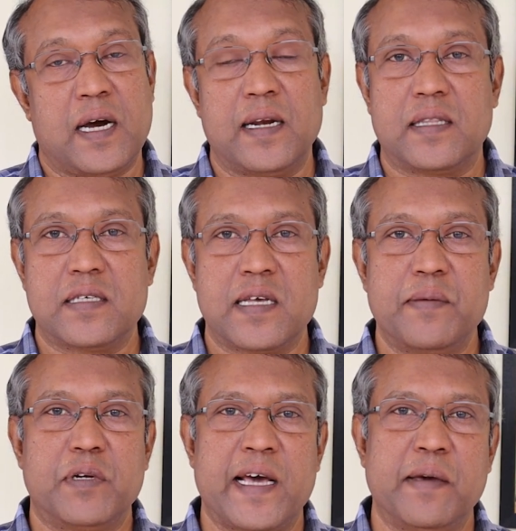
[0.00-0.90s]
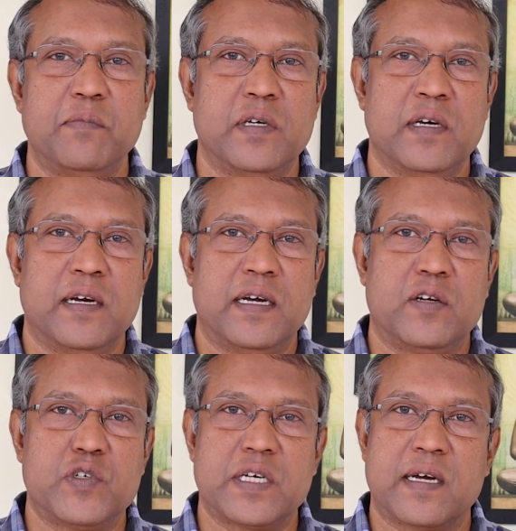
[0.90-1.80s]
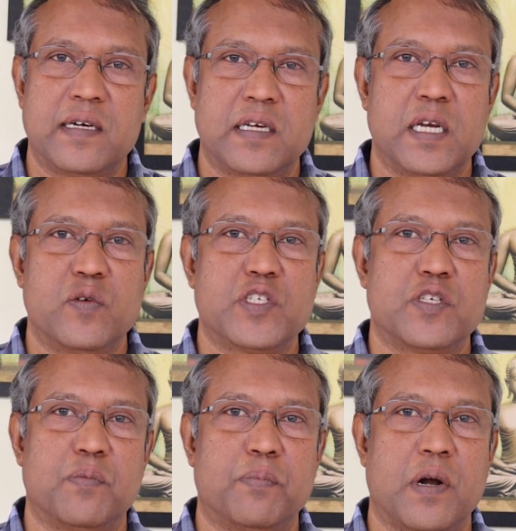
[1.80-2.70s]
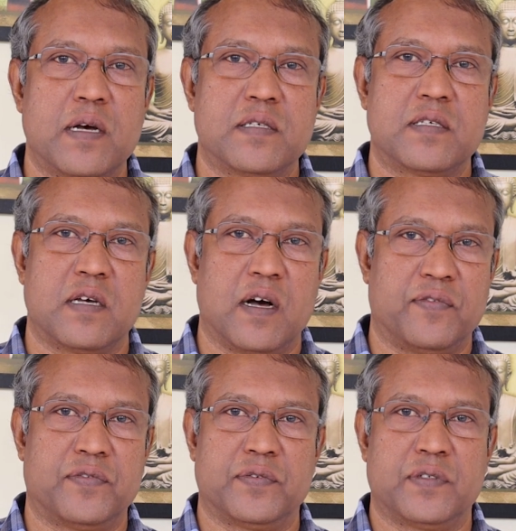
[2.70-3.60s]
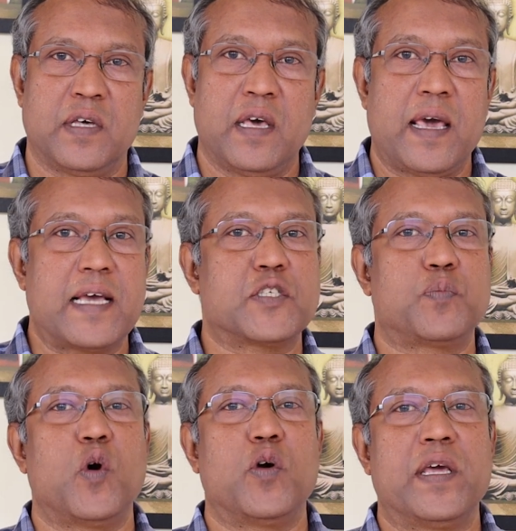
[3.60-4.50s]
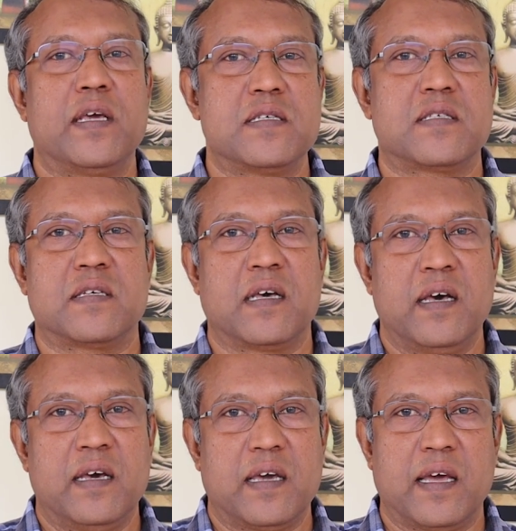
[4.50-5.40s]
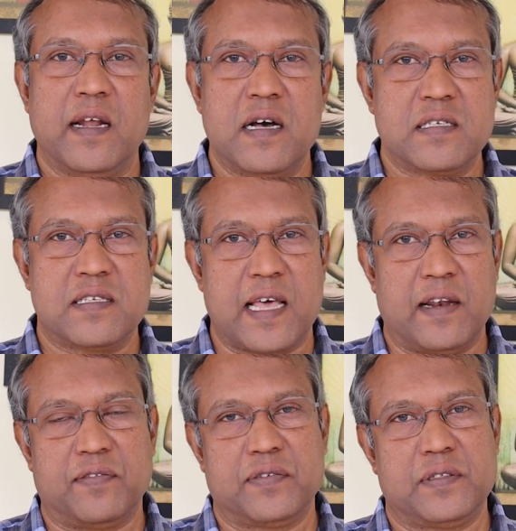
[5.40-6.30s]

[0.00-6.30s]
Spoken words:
And at the same time, it was a continuous process of exploring his inner self.